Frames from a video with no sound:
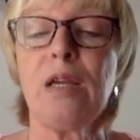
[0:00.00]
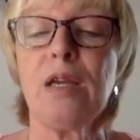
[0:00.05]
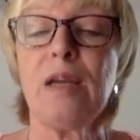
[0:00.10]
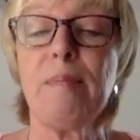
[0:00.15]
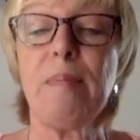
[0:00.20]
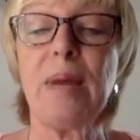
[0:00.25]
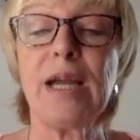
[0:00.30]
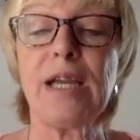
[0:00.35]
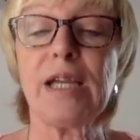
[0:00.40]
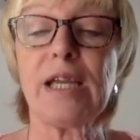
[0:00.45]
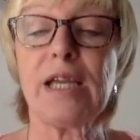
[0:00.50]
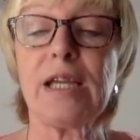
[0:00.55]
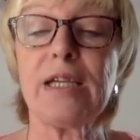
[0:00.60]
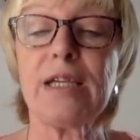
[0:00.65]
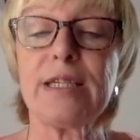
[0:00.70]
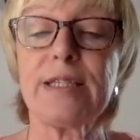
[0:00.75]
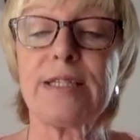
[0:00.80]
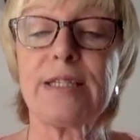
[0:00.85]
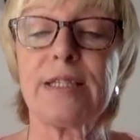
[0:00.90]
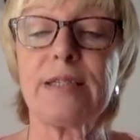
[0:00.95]
In my
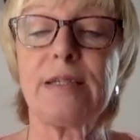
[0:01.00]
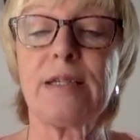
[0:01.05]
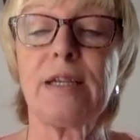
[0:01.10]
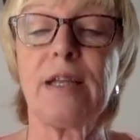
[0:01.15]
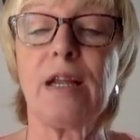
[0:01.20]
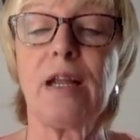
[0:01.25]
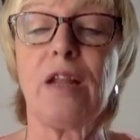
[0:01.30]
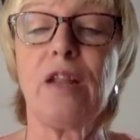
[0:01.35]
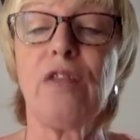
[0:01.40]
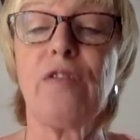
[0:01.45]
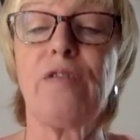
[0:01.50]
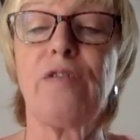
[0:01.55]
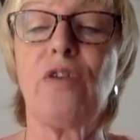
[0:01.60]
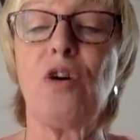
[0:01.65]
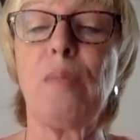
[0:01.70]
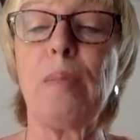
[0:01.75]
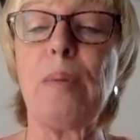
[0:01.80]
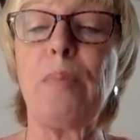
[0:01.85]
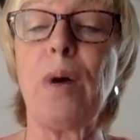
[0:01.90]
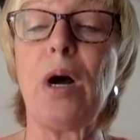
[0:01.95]
case, the
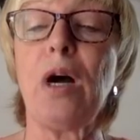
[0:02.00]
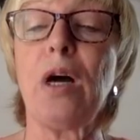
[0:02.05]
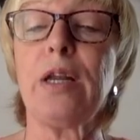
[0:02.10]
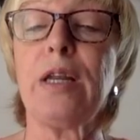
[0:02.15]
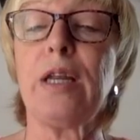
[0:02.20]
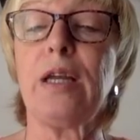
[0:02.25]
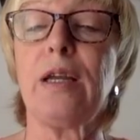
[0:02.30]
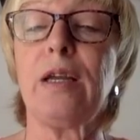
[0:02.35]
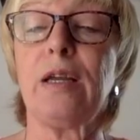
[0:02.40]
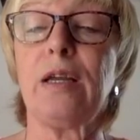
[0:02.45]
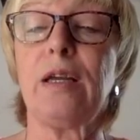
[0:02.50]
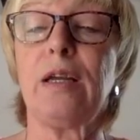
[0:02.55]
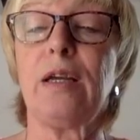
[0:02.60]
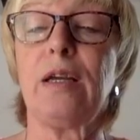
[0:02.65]
former partner